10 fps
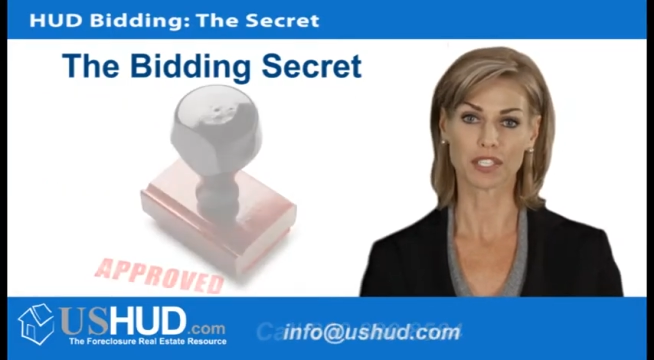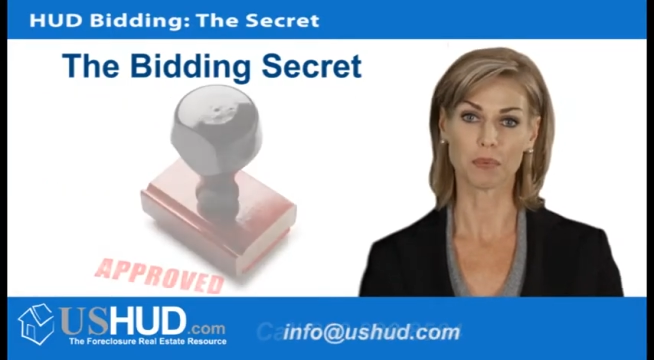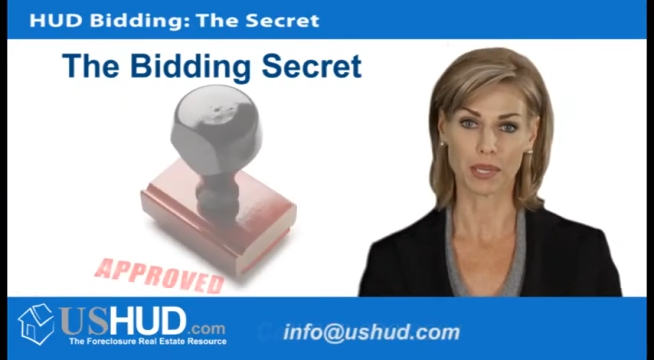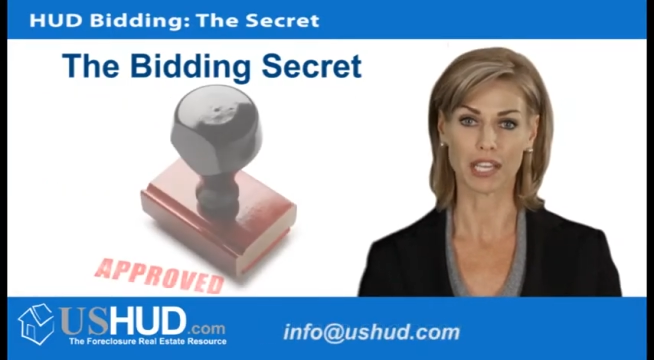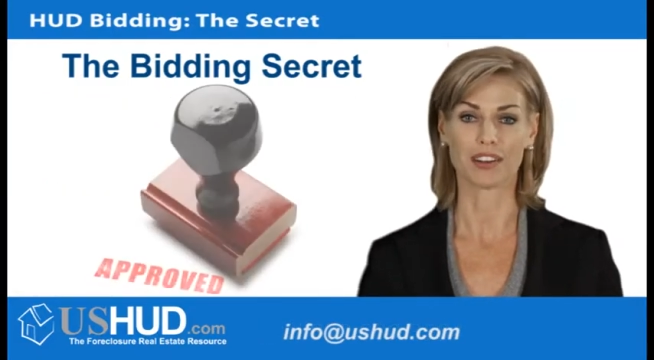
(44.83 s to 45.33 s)
to
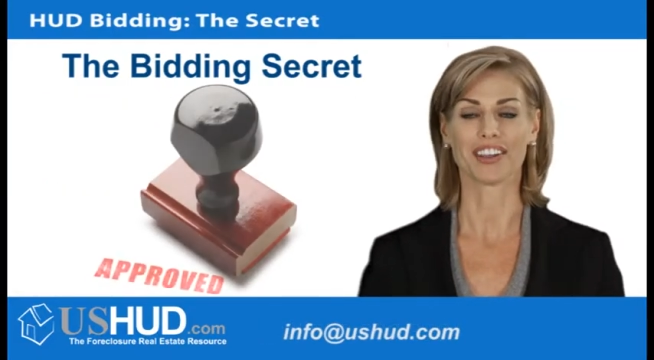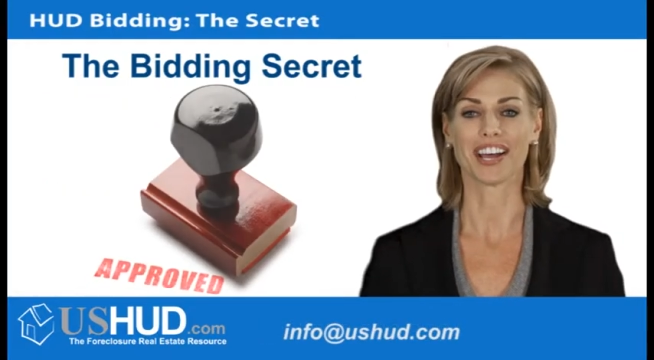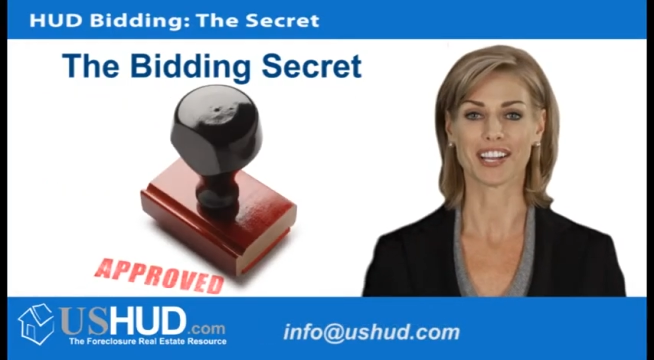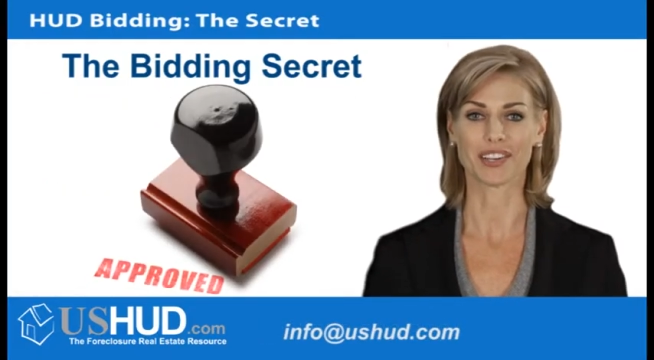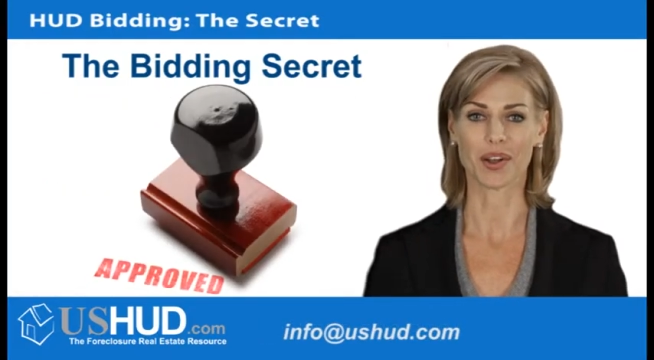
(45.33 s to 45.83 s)
bid on a
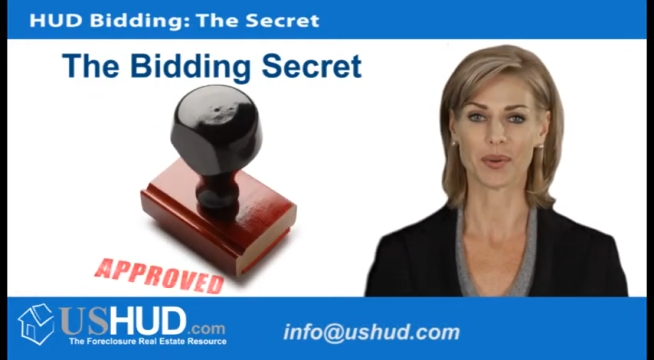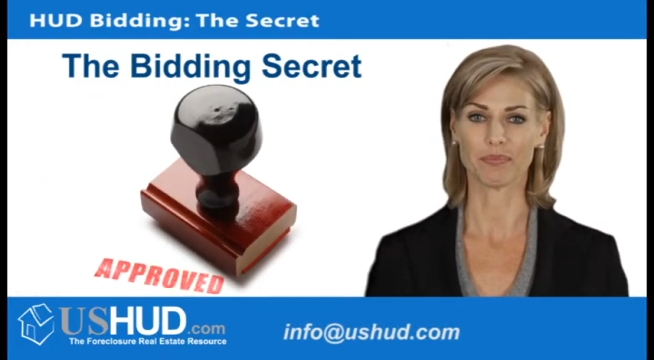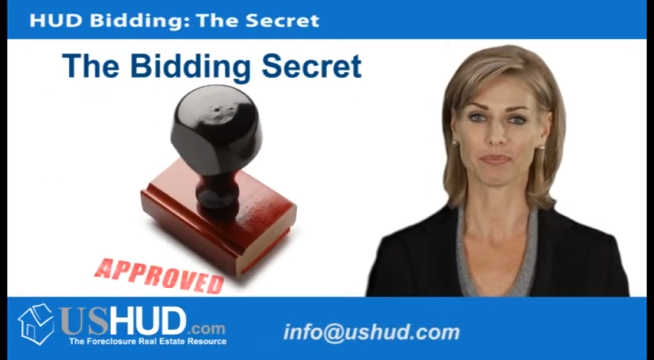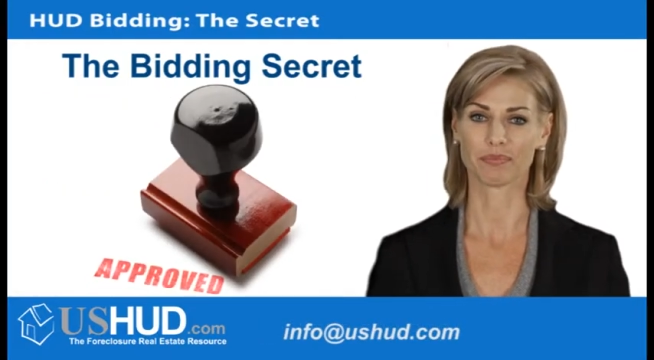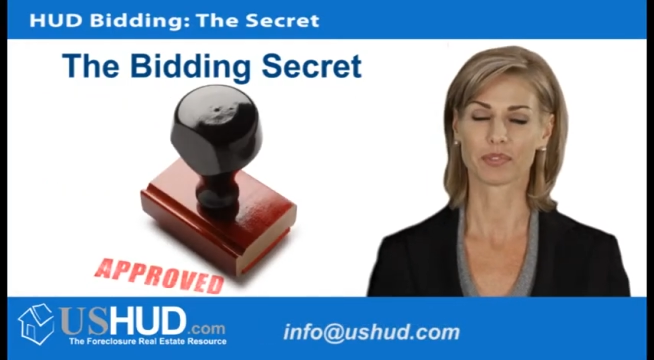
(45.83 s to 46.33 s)
HUD home.
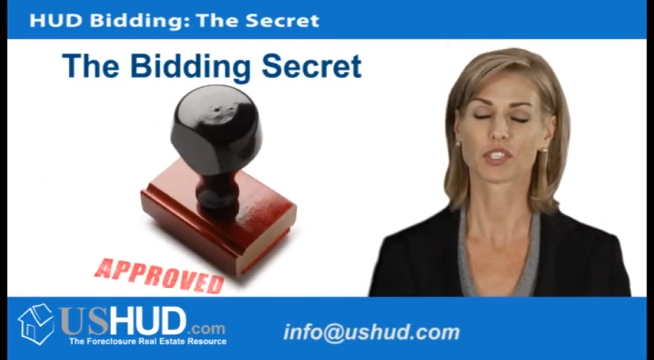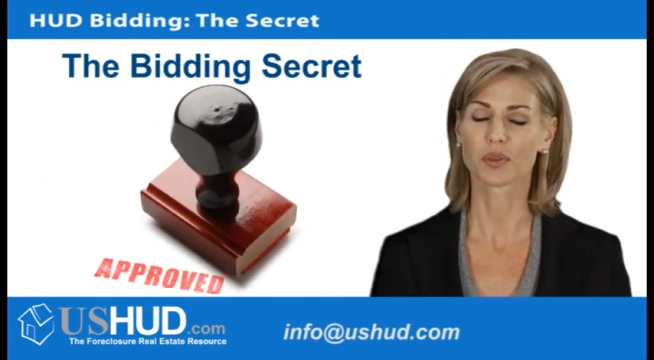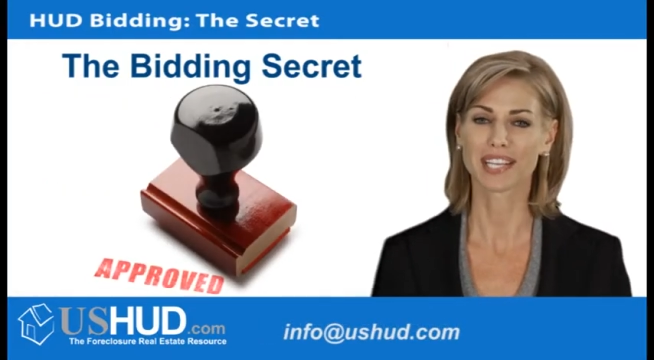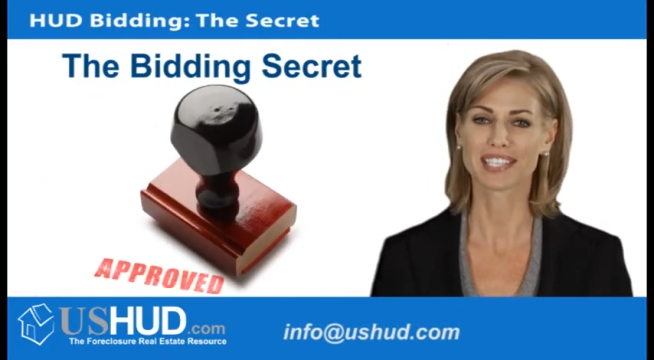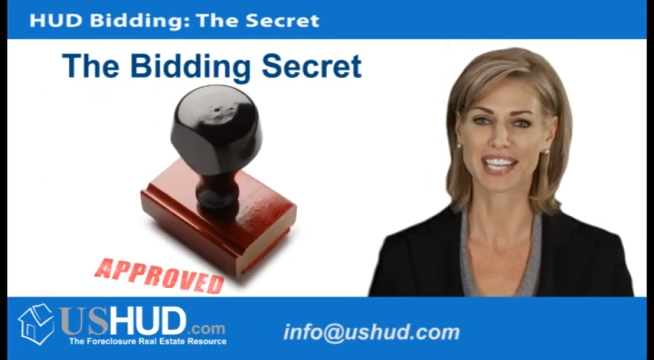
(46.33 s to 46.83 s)
So
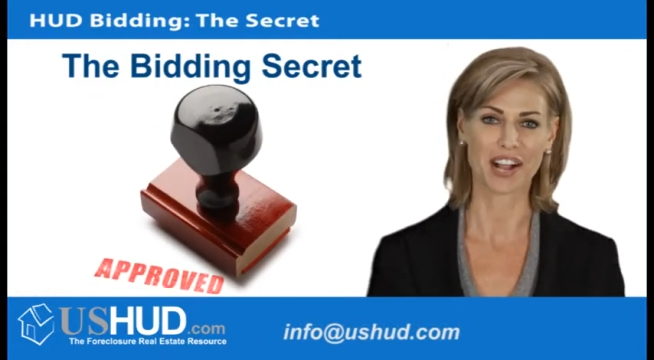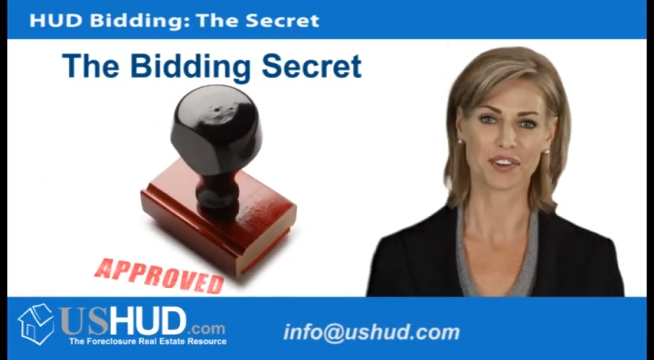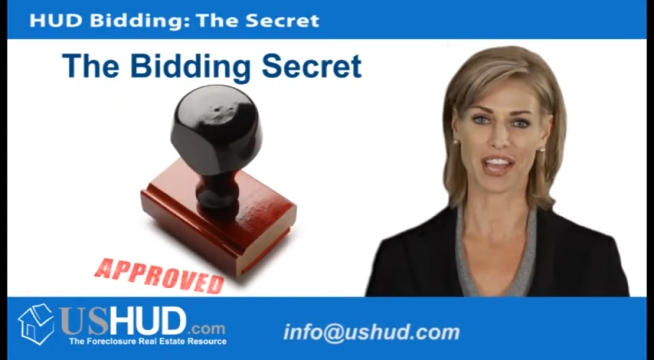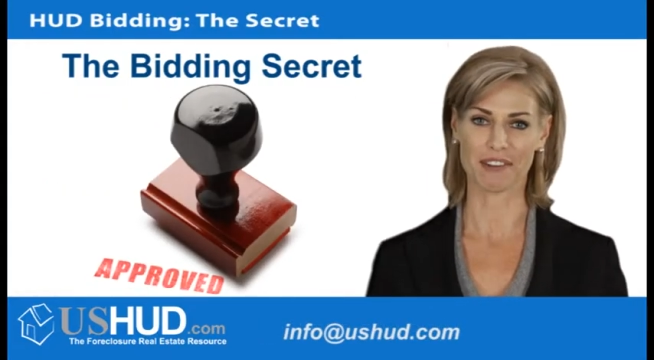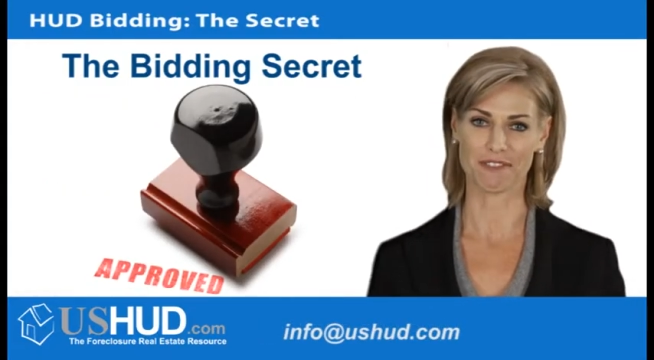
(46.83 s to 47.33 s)
let's
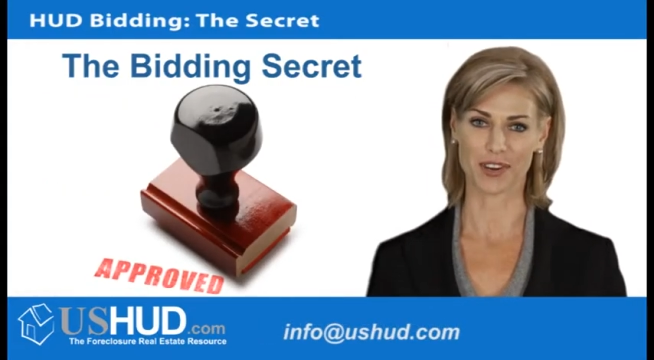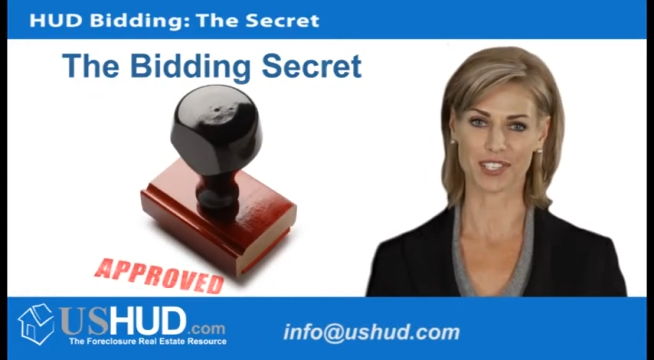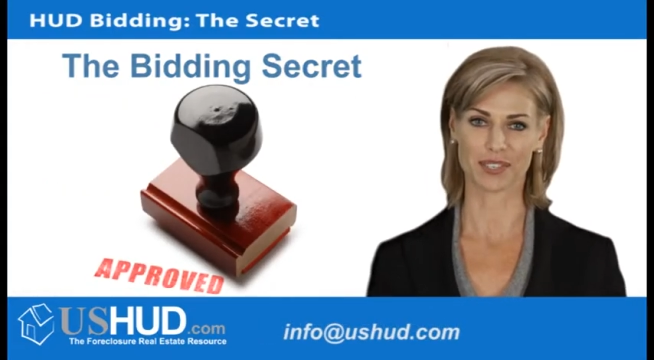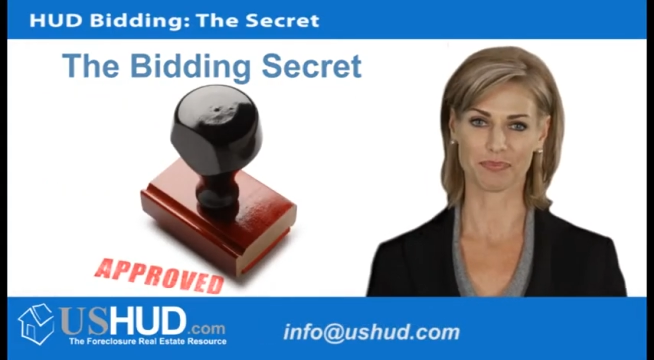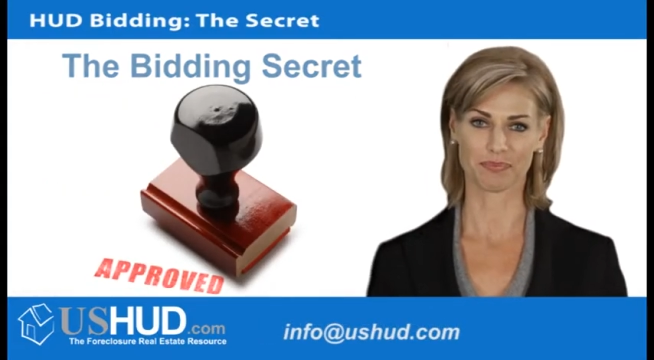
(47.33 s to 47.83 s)
tackle that first.